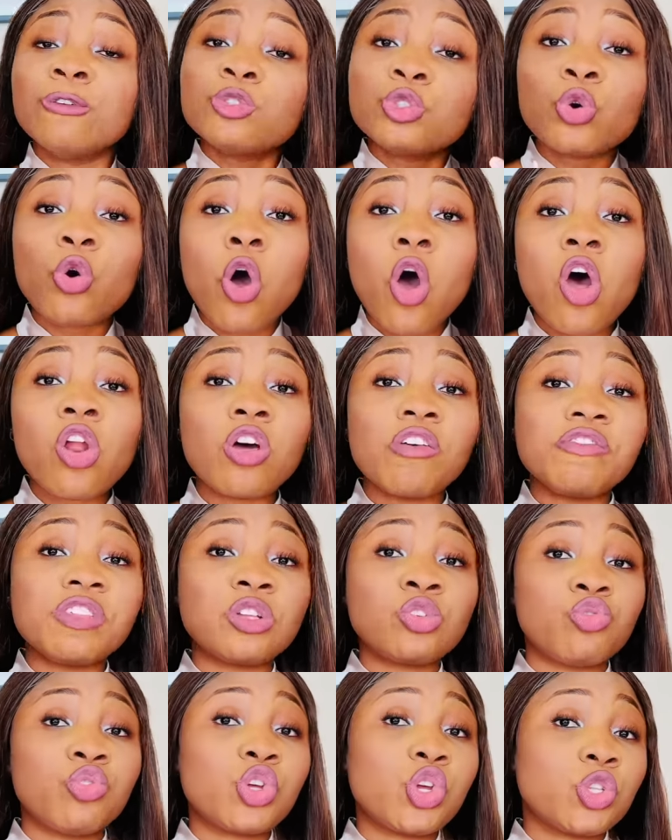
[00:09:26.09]
to all of
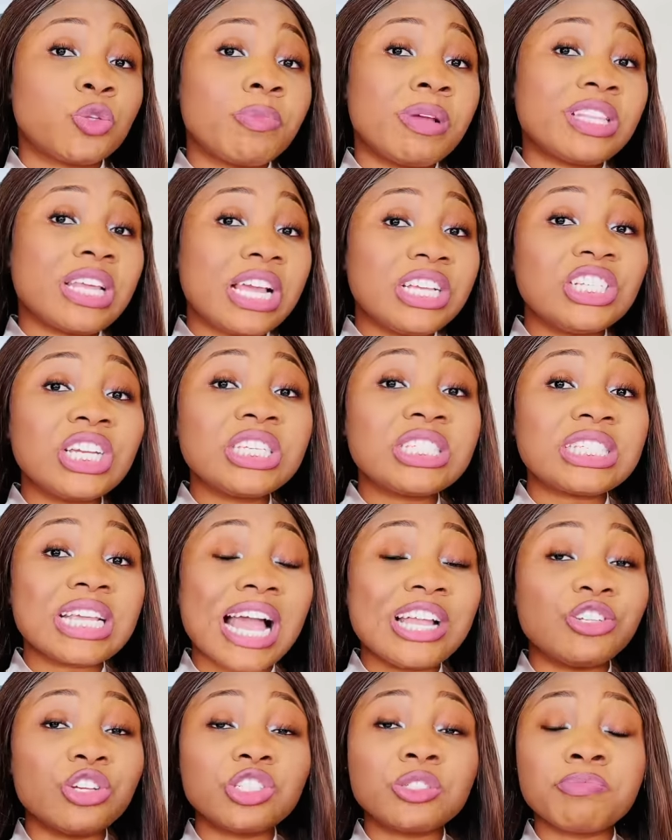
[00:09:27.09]
these recruitment agencies
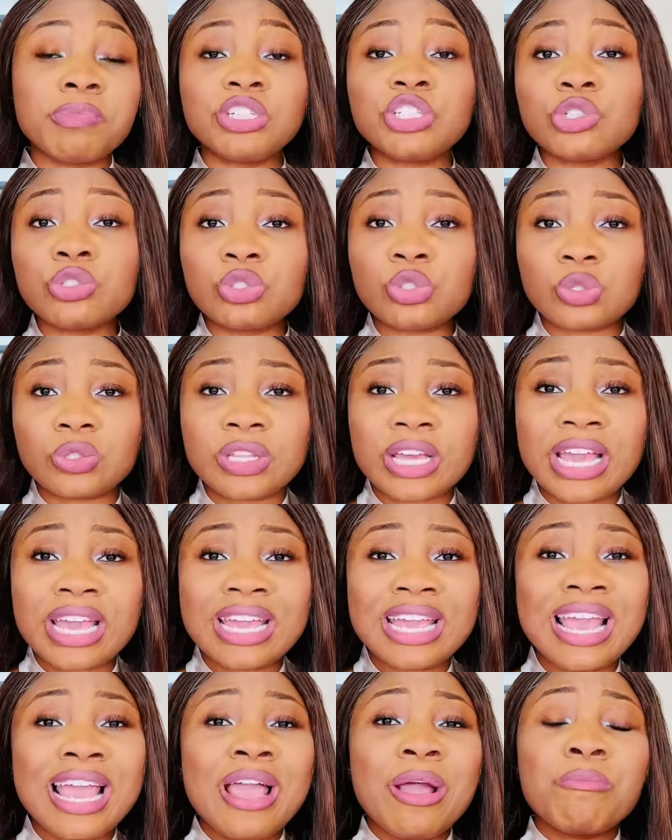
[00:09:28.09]
I just mentioned
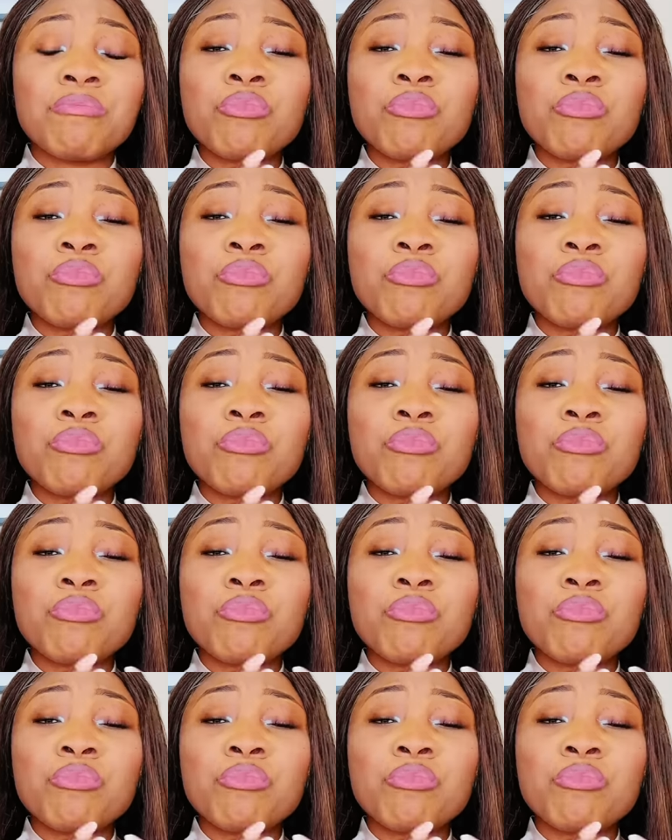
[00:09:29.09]
today.